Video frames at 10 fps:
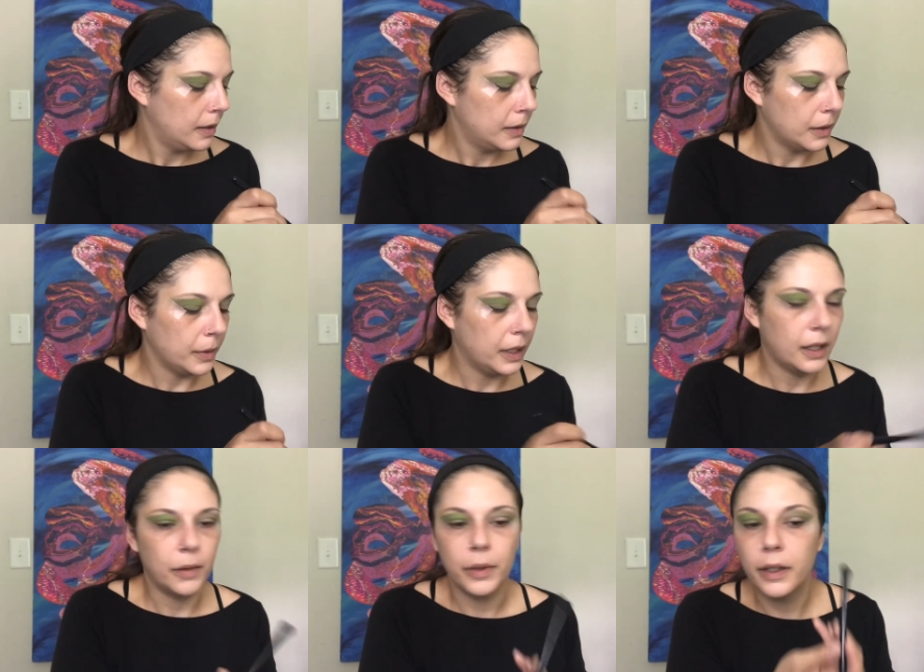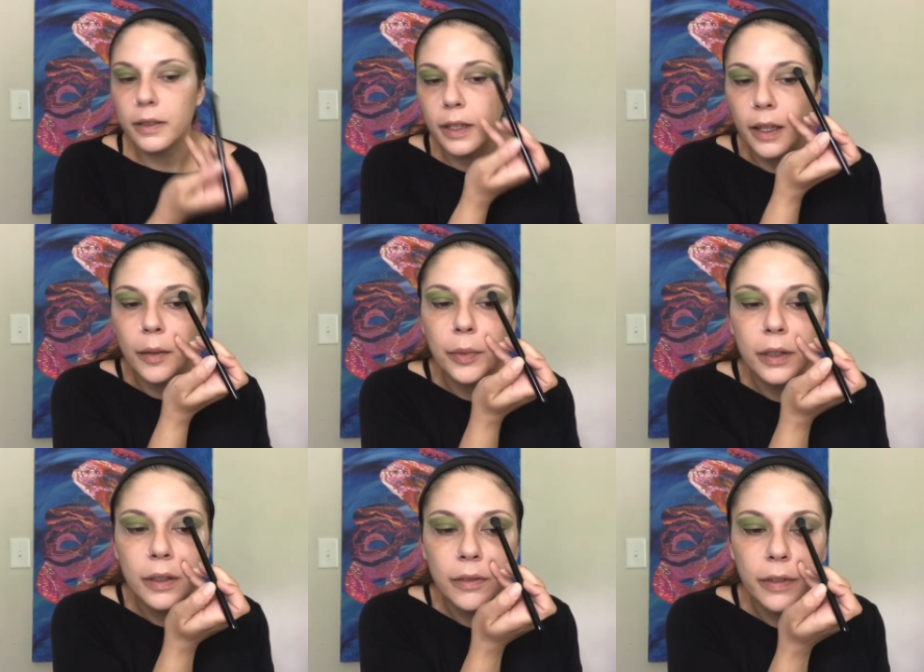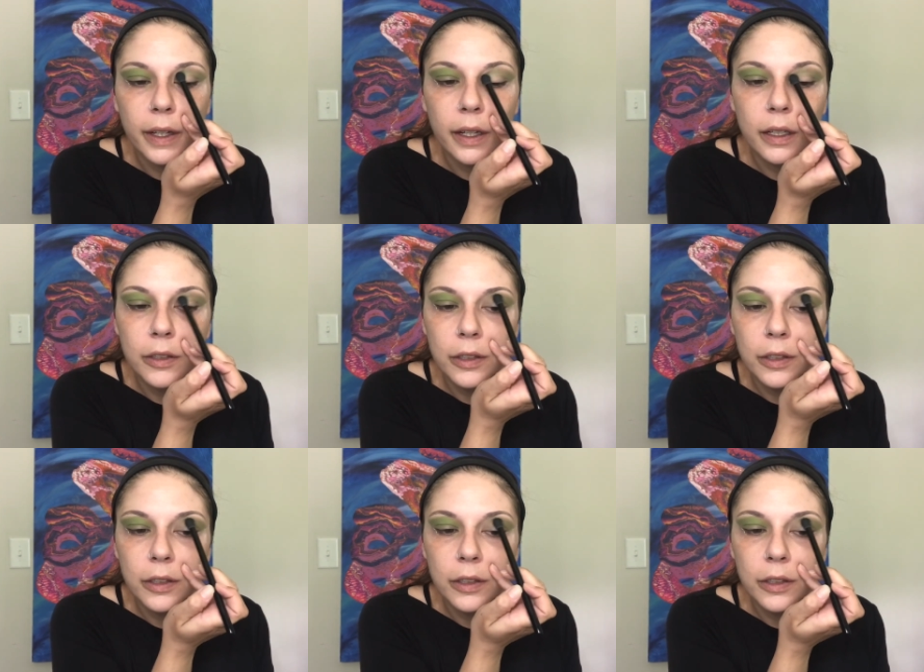So again, we're going to take Chameleon Fetish